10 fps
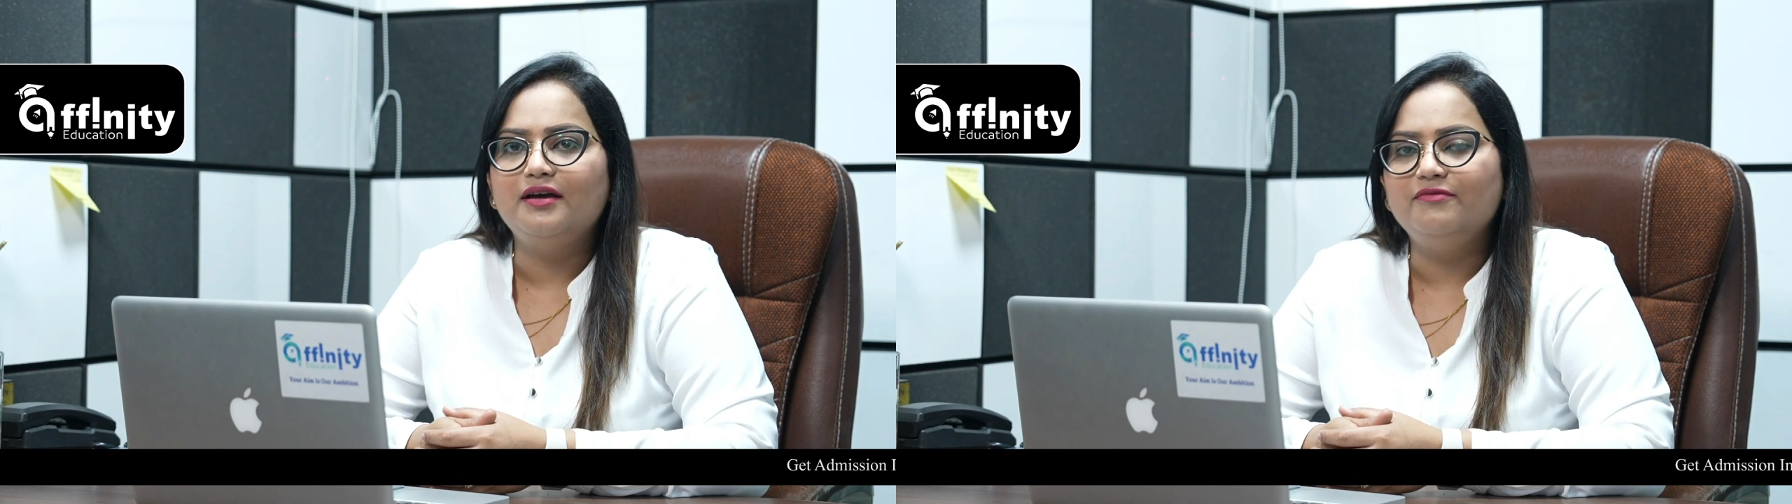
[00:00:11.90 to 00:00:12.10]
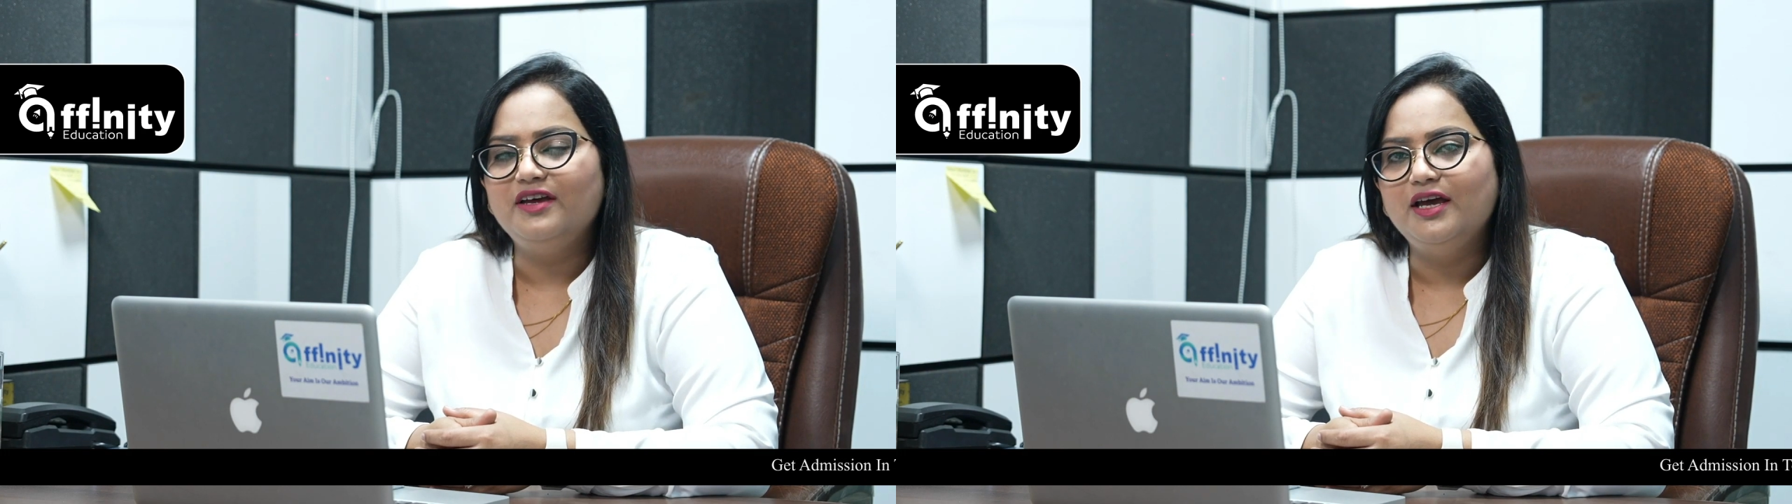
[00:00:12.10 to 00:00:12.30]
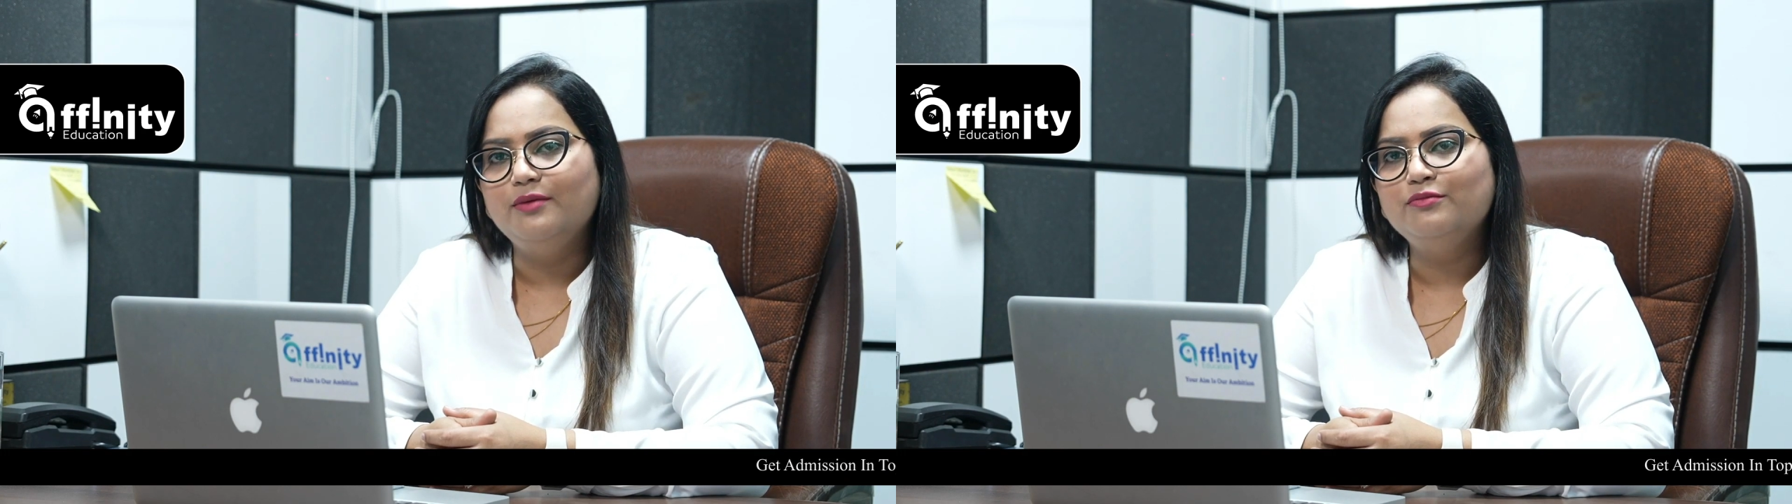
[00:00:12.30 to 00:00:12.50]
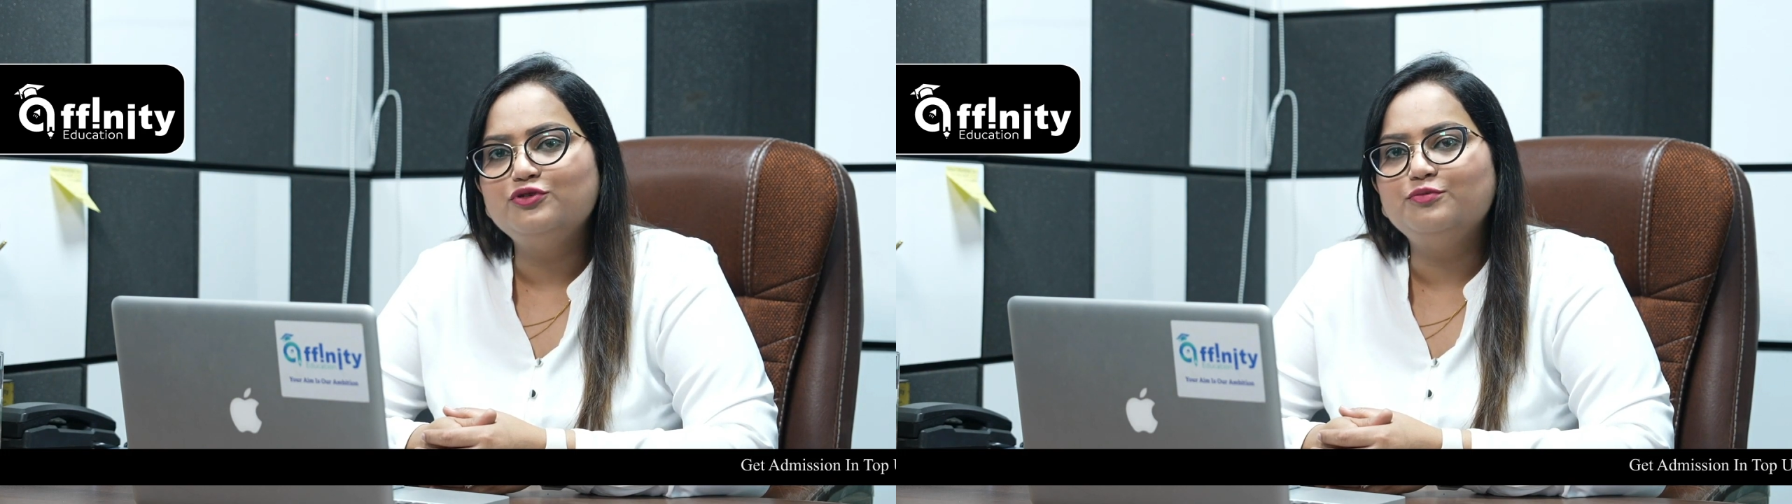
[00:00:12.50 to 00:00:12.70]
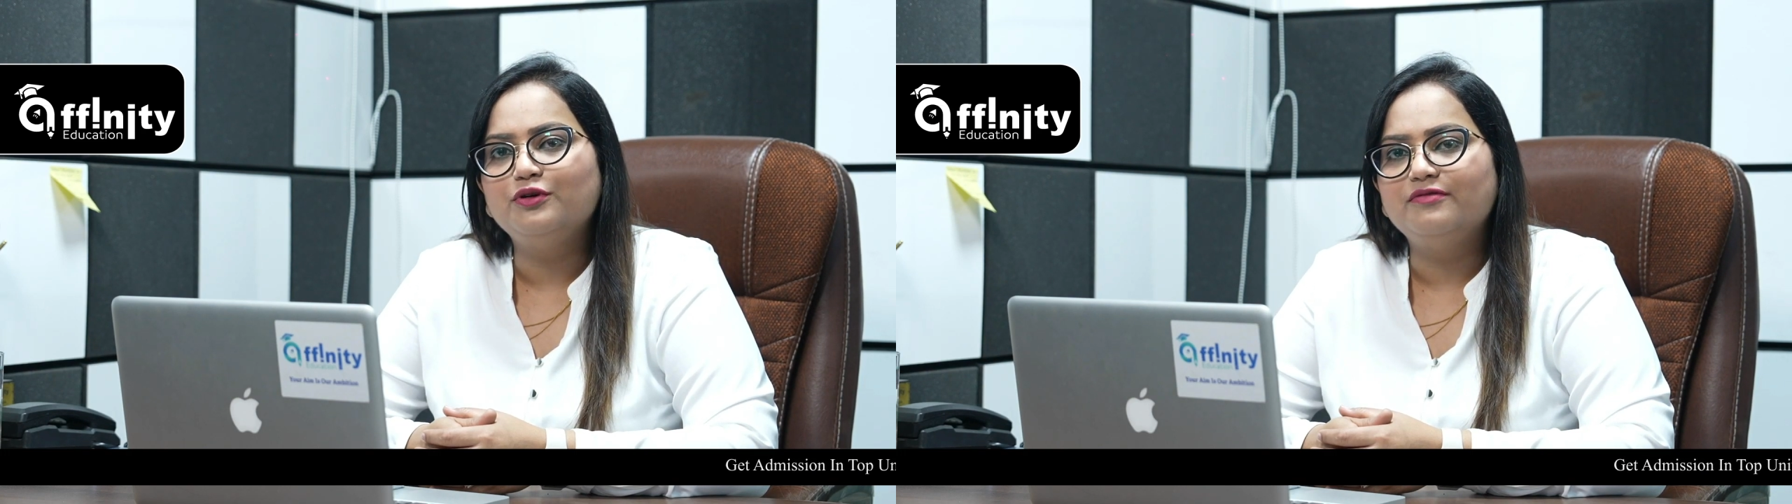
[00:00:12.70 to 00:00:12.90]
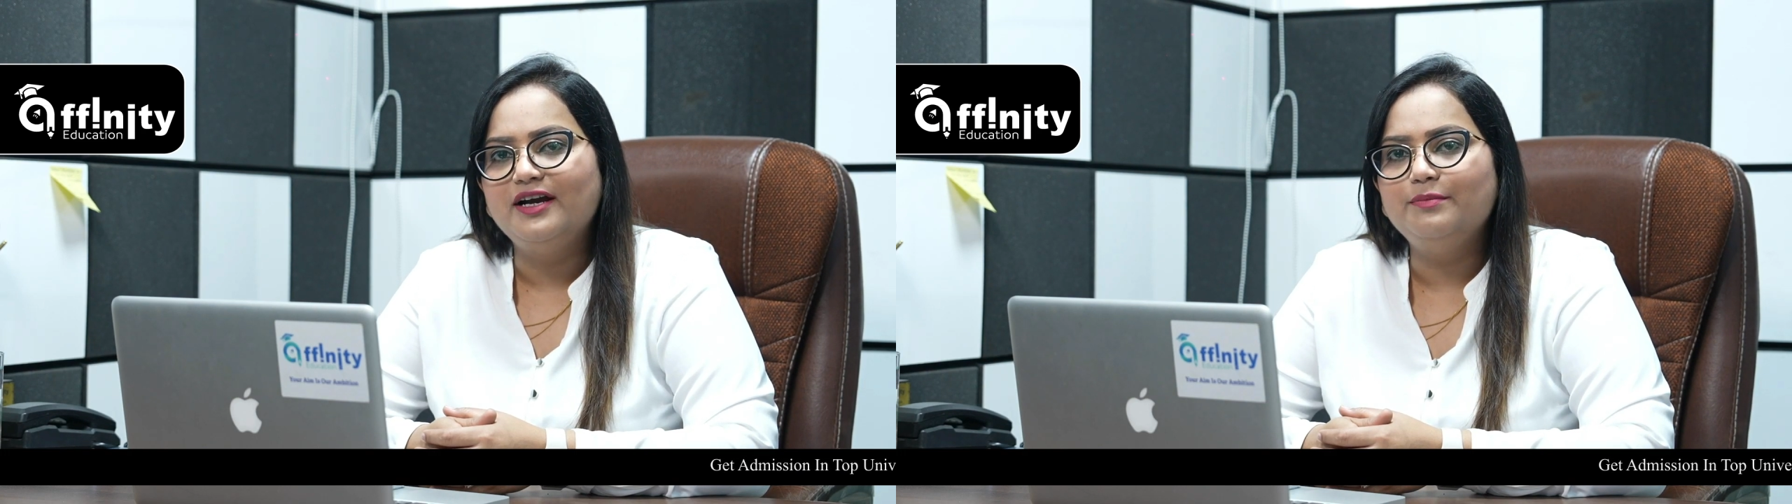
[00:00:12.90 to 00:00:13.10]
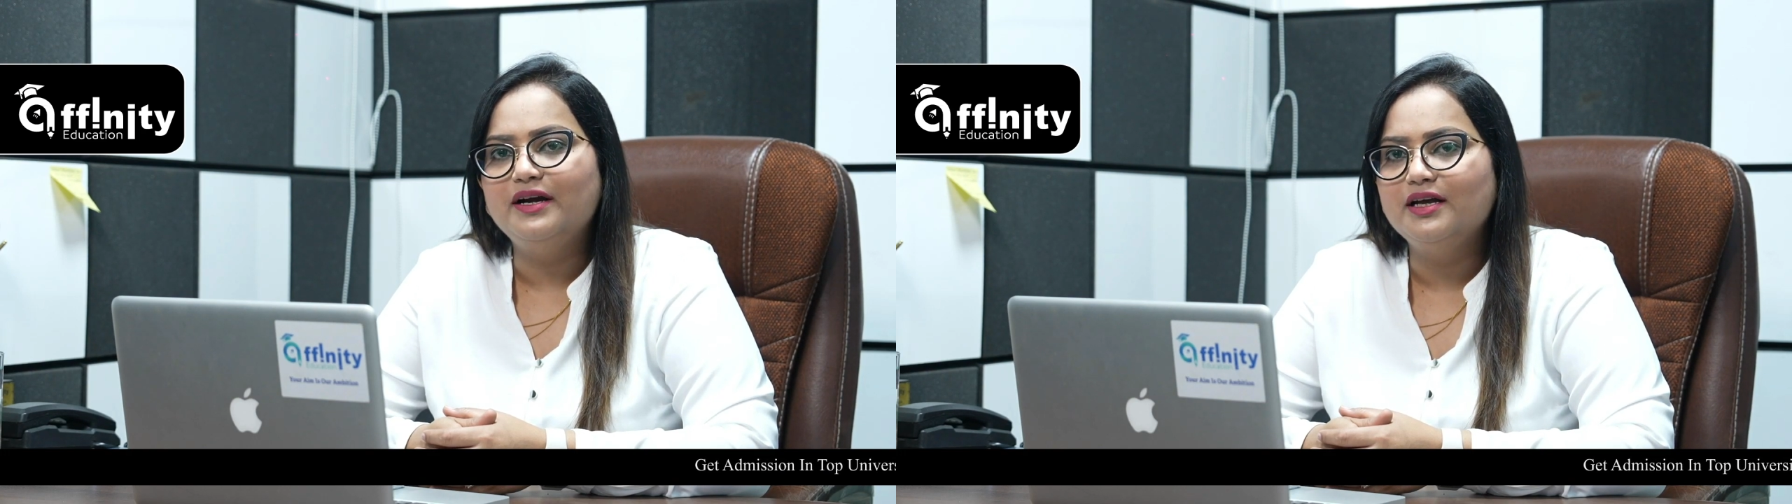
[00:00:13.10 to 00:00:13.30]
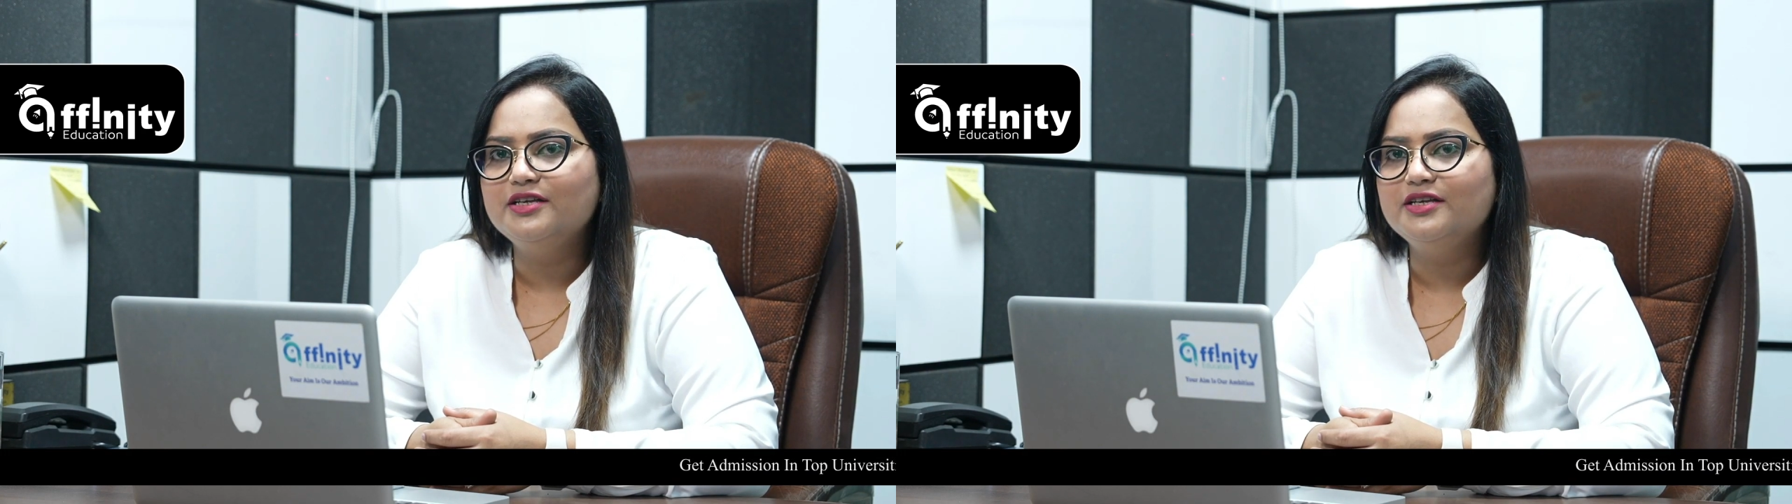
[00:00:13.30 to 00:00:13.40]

We aim to provide better